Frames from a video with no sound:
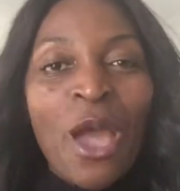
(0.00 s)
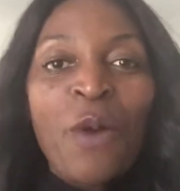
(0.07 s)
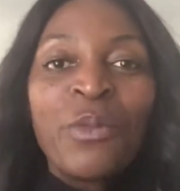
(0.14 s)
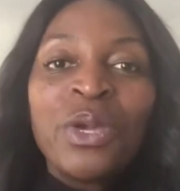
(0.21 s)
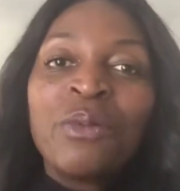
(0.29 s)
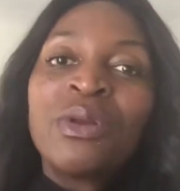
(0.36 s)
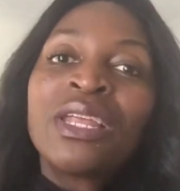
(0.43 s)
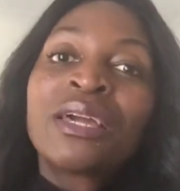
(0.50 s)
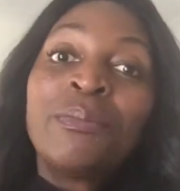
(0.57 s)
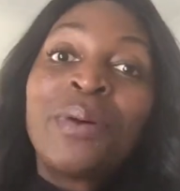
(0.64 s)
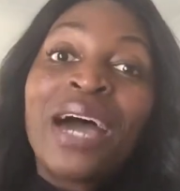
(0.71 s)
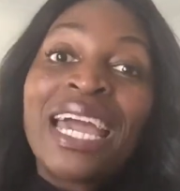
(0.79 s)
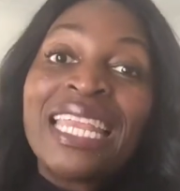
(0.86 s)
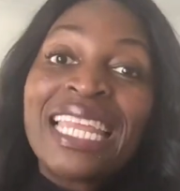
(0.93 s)
But you want to
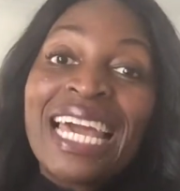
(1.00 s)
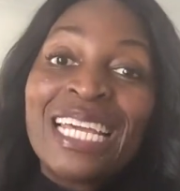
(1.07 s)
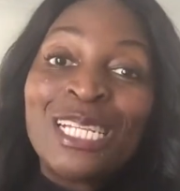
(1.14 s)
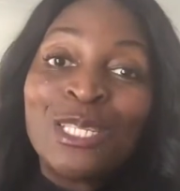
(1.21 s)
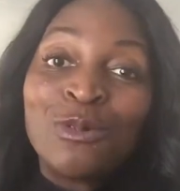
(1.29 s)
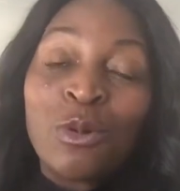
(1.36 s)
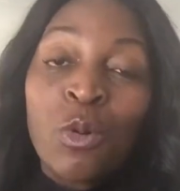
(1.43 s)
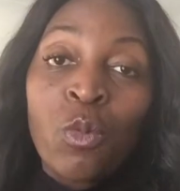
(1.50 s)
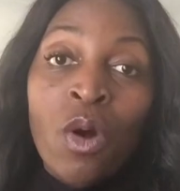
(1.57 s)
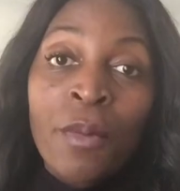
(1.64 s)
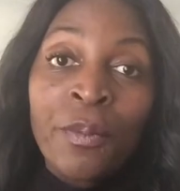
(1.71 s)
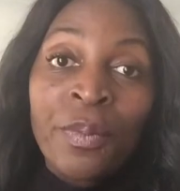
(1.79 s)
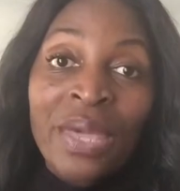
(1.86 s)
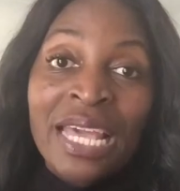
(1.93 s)
compile that into a
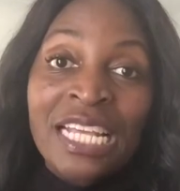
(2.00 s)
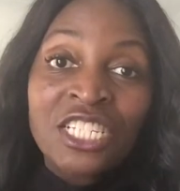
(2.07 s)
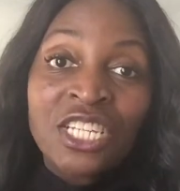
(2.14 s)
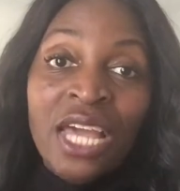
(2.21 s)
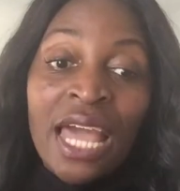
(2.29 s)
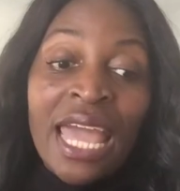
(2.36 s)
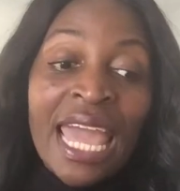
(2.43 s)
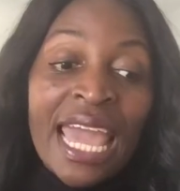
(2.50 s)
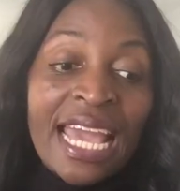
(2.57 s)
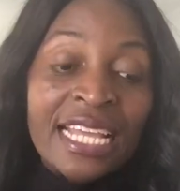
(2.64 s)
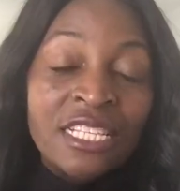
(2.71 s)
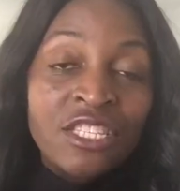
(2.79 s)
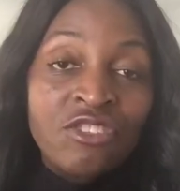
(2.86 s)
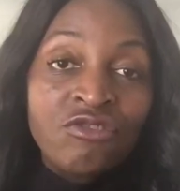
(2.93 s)
one-pager
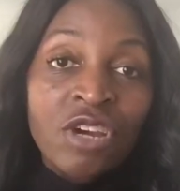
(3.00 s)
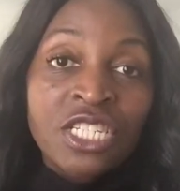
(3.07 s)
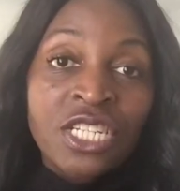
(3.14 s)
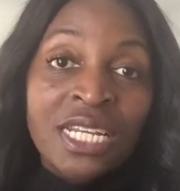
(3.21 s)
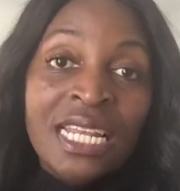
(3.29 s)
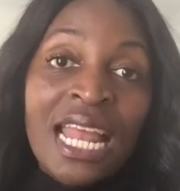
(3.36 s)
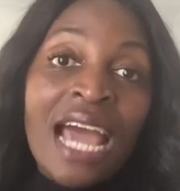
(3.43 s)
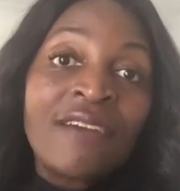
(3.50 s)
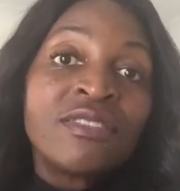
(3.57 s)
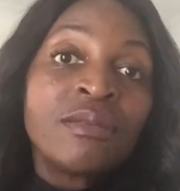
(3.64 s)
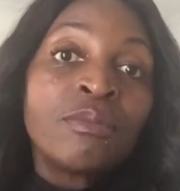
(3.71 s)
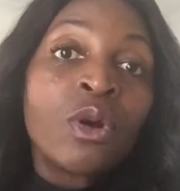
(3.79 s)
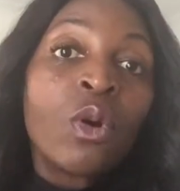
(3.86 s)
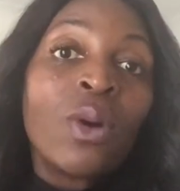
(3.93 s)
and structure it and have
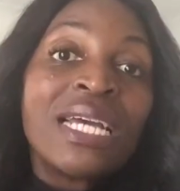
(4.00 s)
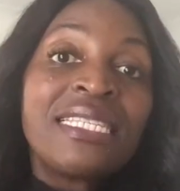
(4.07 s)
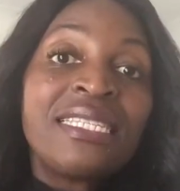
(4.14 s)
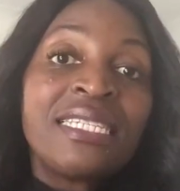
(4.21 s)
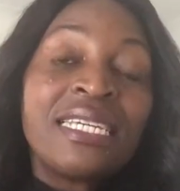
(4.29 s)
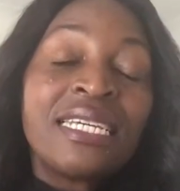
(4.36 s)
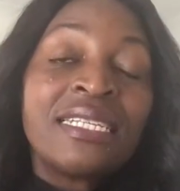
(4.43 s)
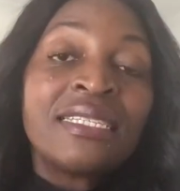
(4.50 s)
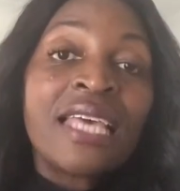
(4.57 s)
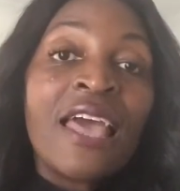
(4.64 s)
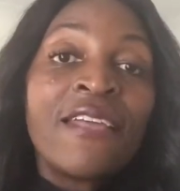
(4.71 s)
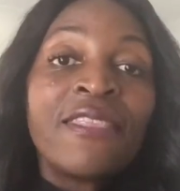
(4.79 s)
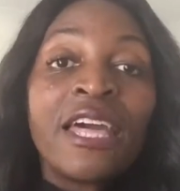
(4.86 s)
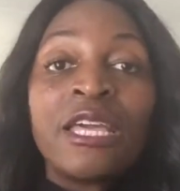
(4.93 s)
some questions
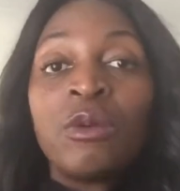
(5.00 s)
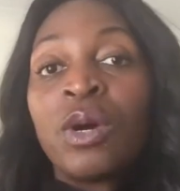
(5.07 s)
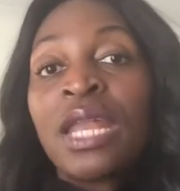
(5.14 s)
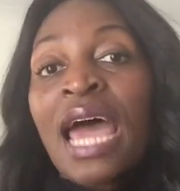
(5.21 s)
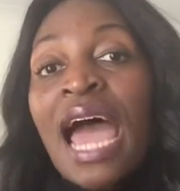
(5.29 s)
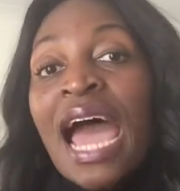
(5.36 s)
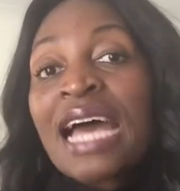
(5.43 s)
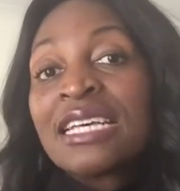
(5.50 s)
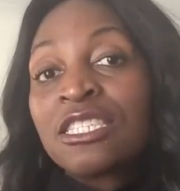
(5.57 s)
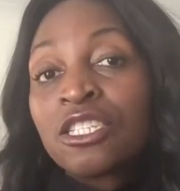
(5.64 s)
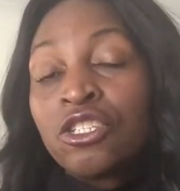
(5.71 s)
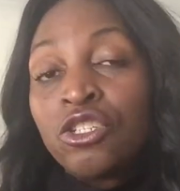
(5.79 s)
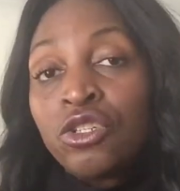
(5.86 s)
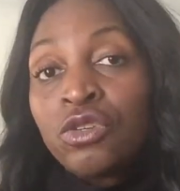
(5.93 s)
that you want to
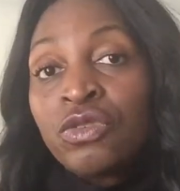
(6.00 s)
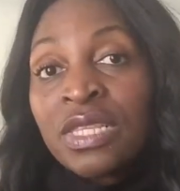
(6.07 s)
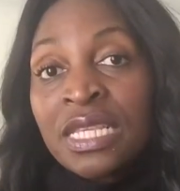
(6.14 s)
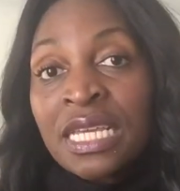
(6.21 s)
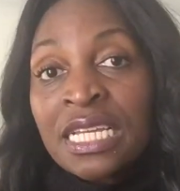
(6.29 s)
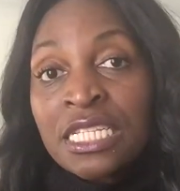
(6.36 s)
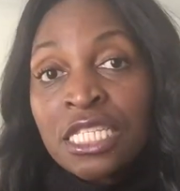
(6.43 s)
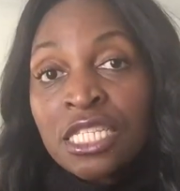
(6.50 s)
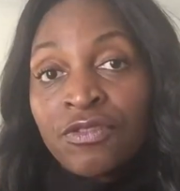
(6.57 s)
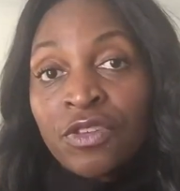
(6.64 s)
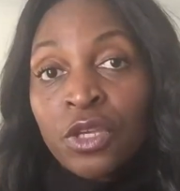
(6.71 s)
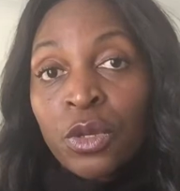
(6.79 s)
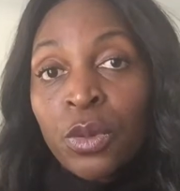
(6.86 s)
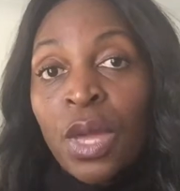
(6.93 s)
ask during the
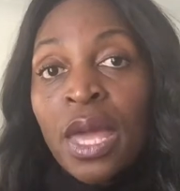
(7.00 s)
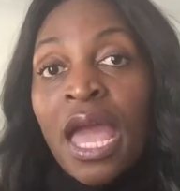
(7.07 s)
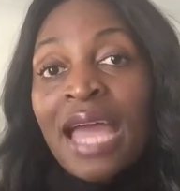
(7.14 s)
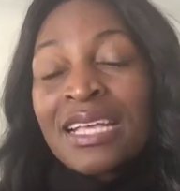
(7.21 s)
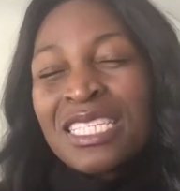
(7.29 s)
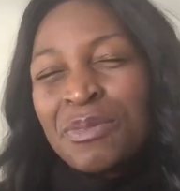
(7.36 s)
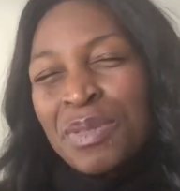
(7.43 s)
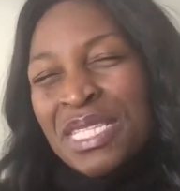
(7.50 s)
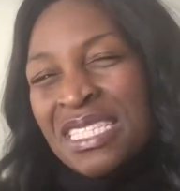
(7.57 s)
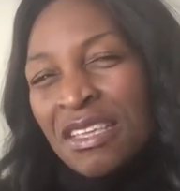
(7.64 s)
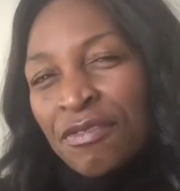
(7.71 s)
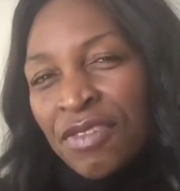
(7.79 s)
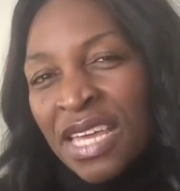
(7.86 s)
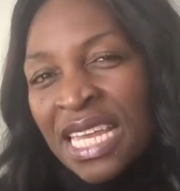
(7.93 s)
interview,
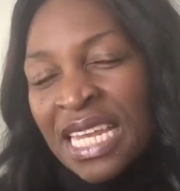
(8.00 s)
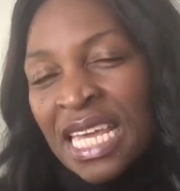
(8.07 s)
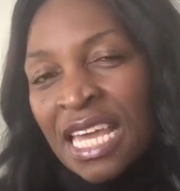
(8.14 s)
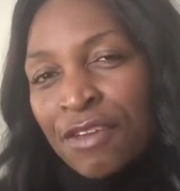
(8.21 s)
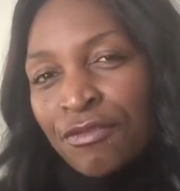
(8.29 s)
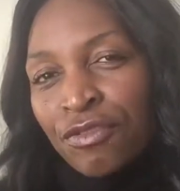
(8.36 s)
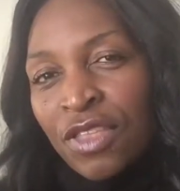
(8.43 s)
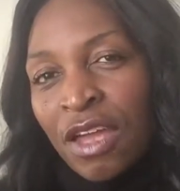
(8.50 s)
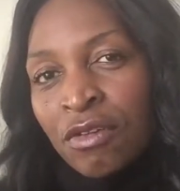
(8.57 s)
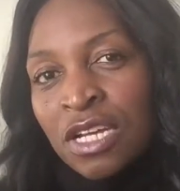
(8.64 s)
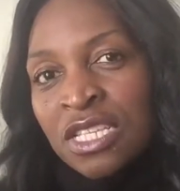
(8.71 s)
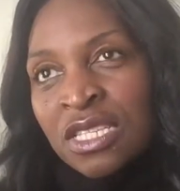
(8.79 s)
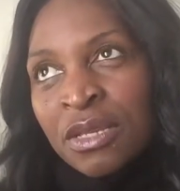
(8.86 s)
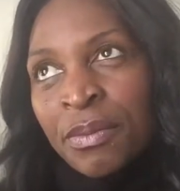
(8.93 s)
specifically if there
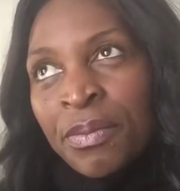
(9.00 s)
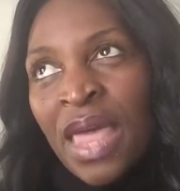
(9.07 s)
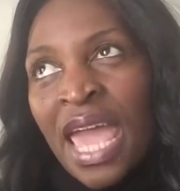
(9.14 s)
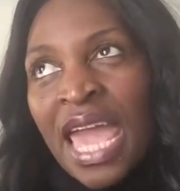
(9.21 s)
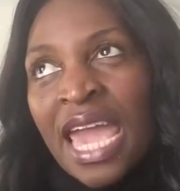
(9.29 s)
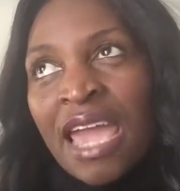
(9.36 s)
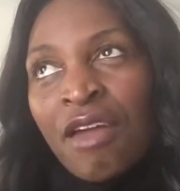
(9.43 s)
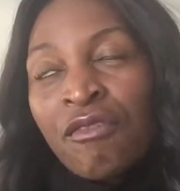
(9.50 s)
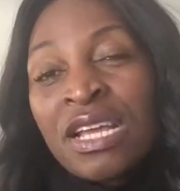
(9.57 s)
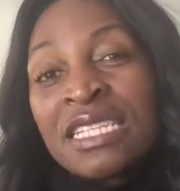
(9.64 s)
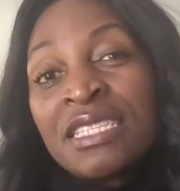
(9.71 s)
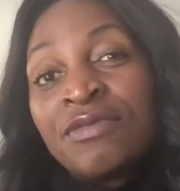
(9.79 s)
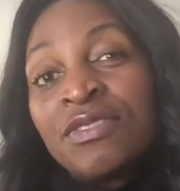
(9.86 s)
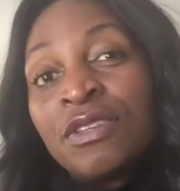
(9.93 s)
are some
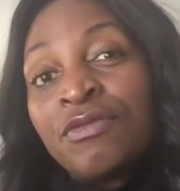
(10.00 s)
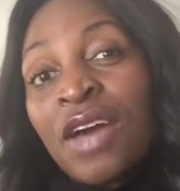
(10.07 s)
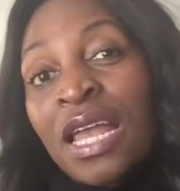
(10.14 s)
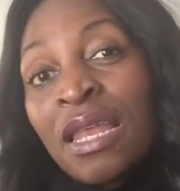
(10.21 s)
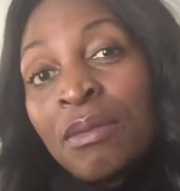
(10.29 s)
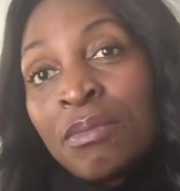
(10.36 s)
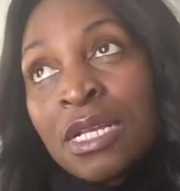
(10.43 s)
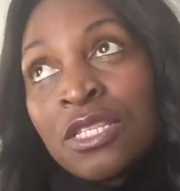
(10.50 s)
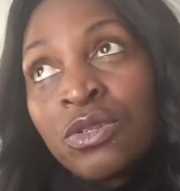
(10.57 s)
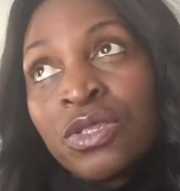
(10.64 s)
areas of development.